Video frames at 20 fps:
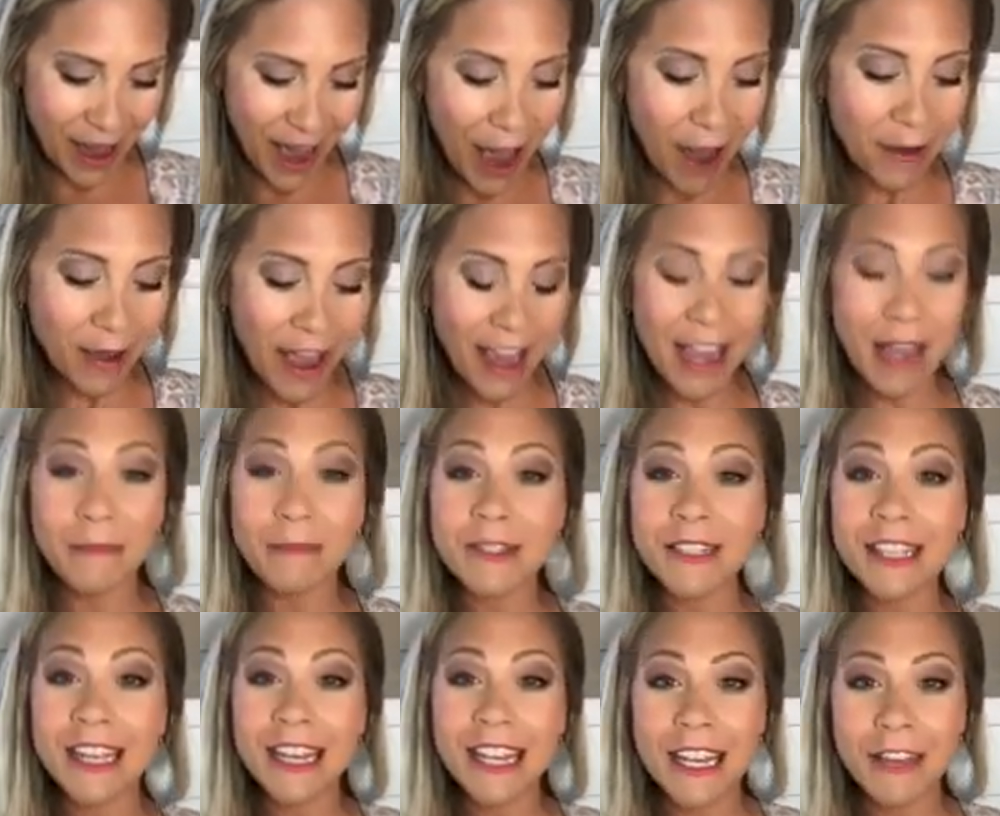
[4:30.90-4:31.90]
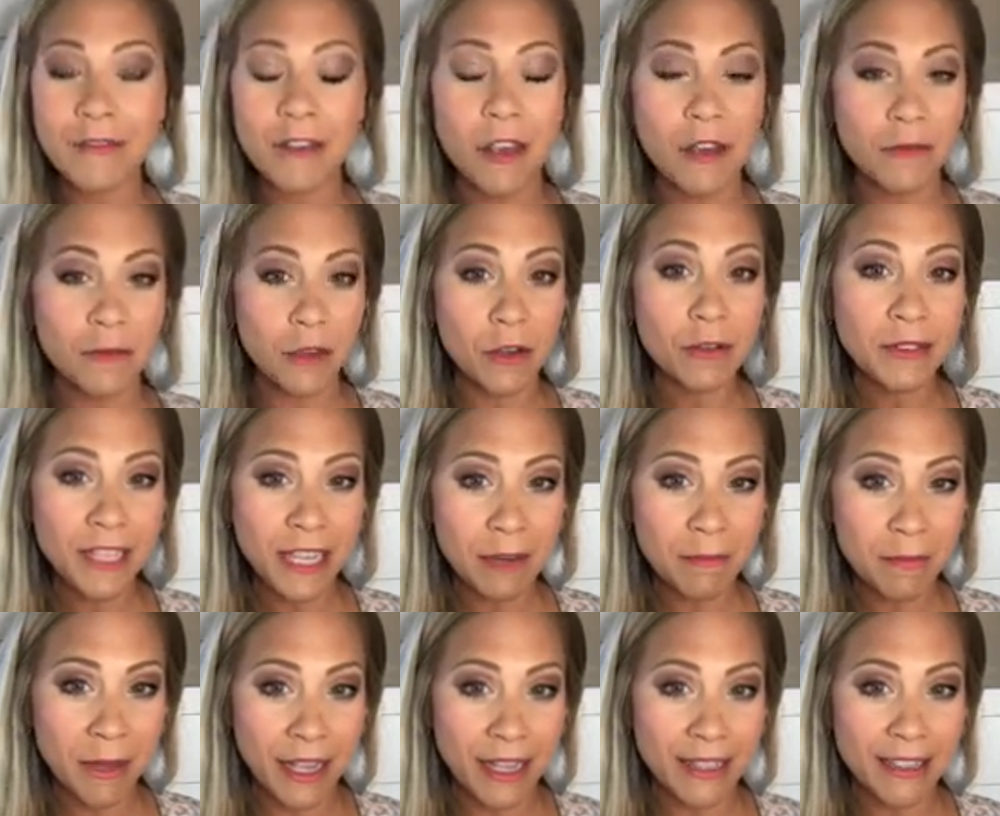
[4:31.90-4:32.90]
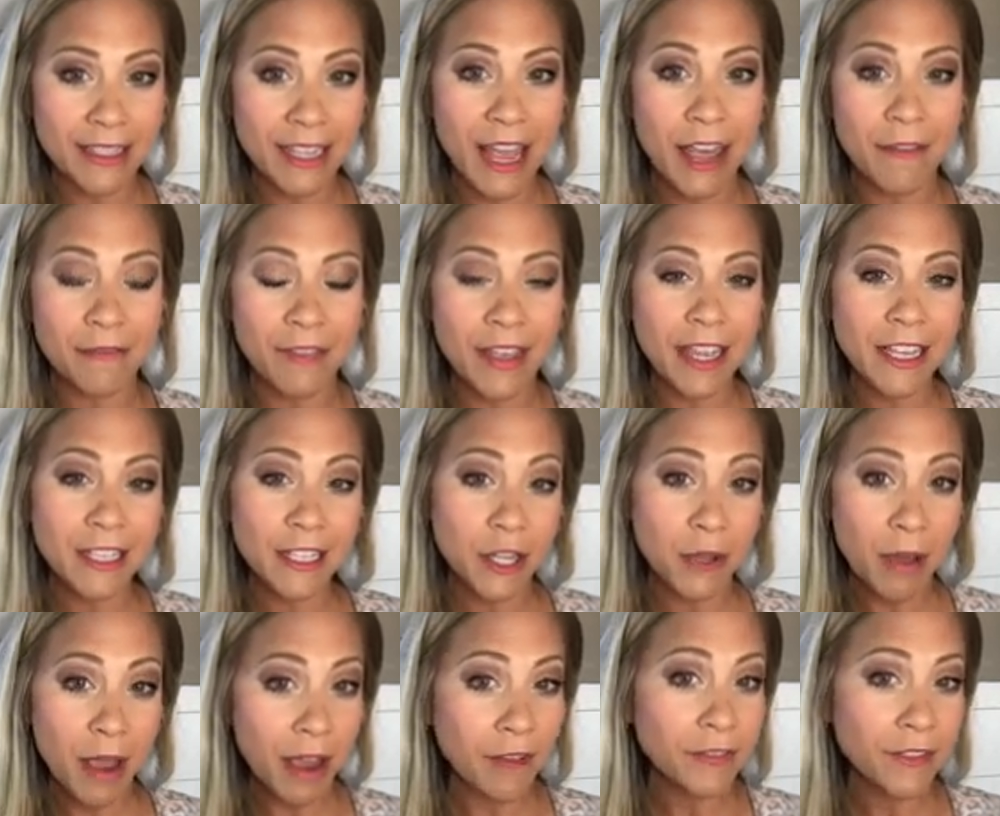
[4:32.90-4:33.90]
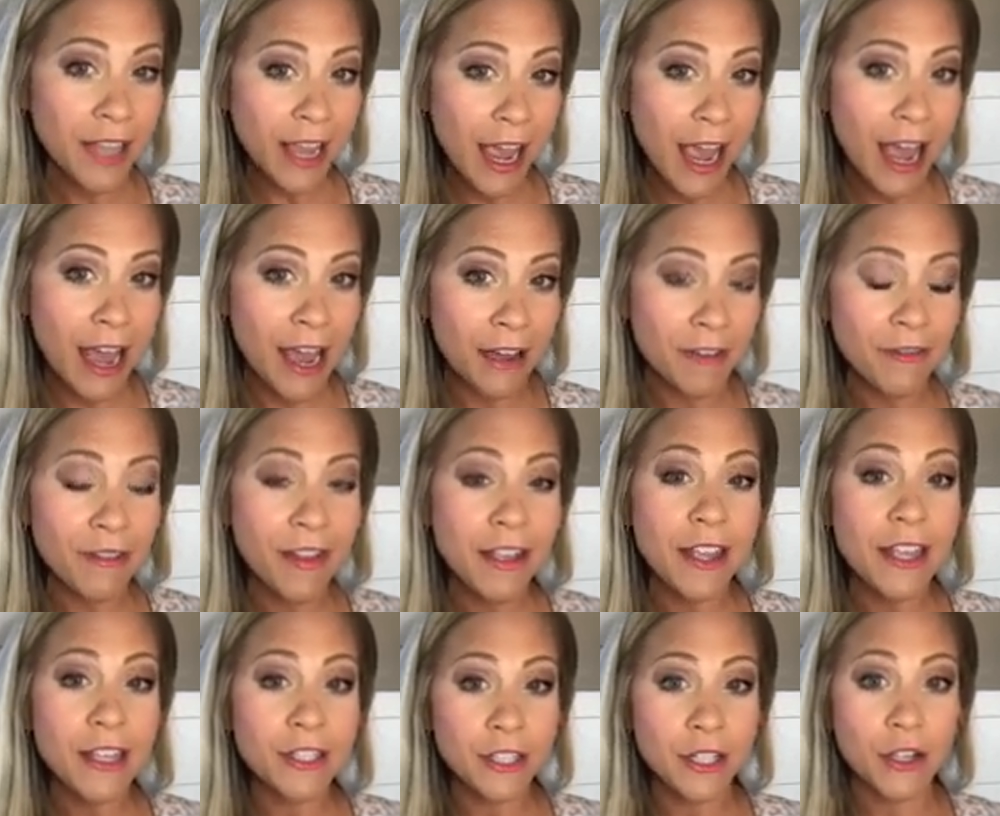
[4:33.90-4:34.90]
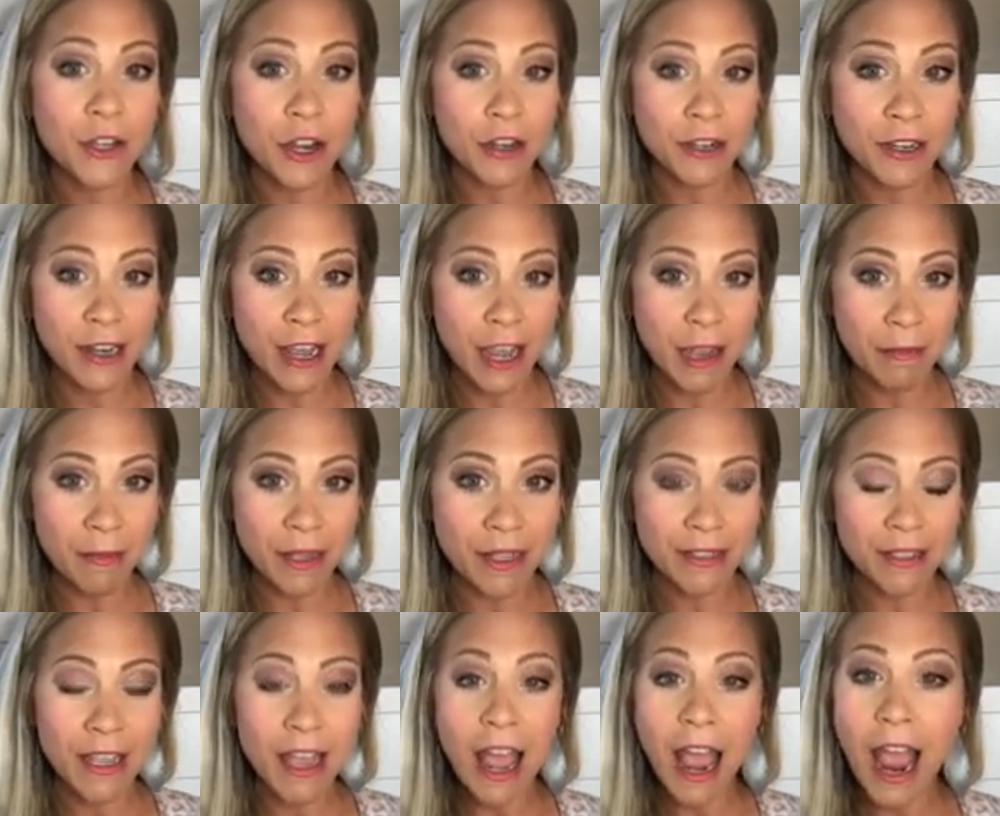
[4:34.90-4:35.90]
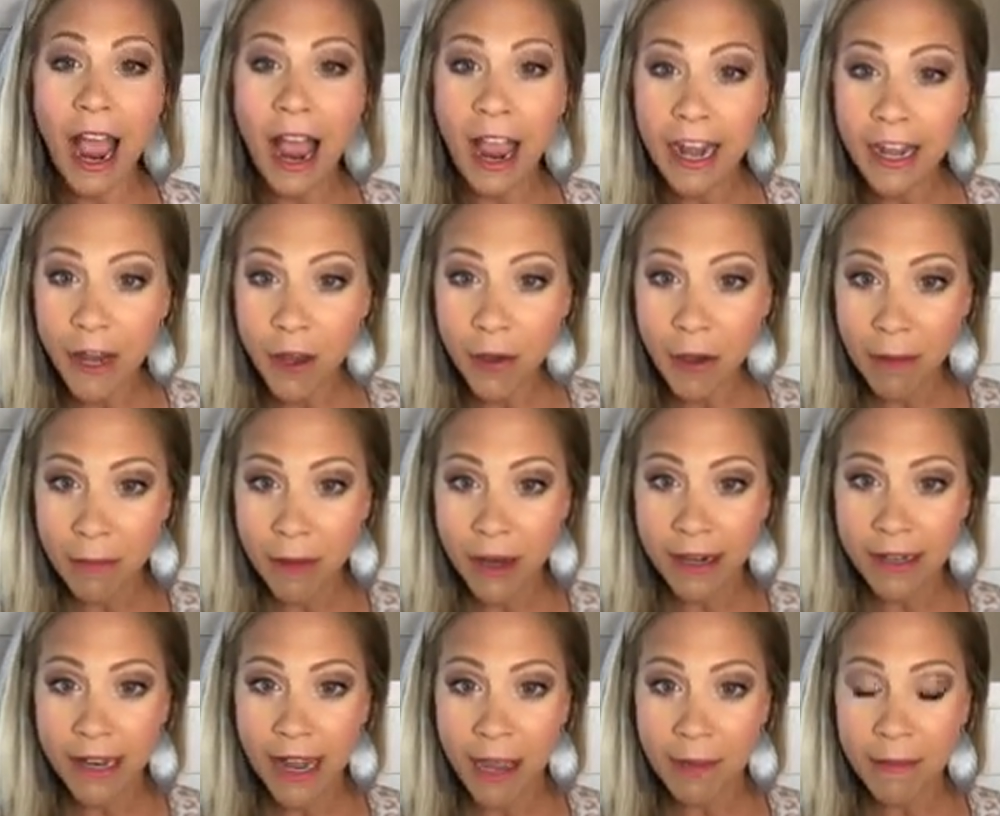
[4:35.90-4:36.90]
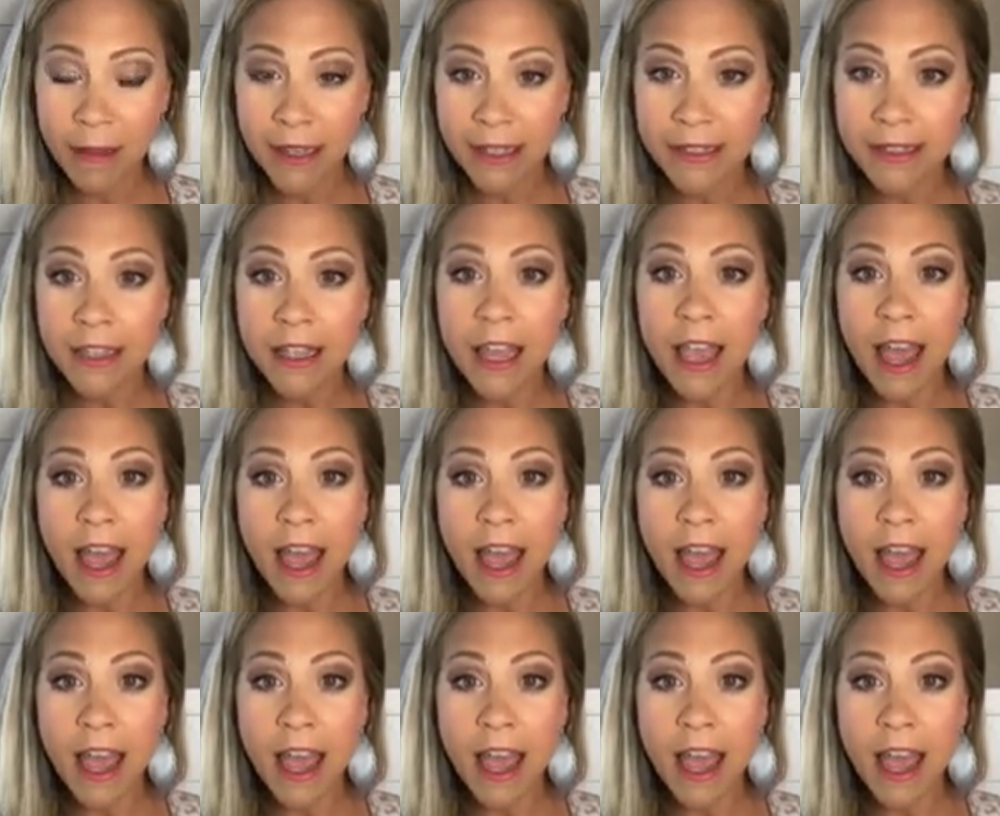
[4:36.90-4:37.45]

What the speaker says: Okay, I'm just going to give you a few tidbits of things you have to go to diamond. I know I'm not a diamond.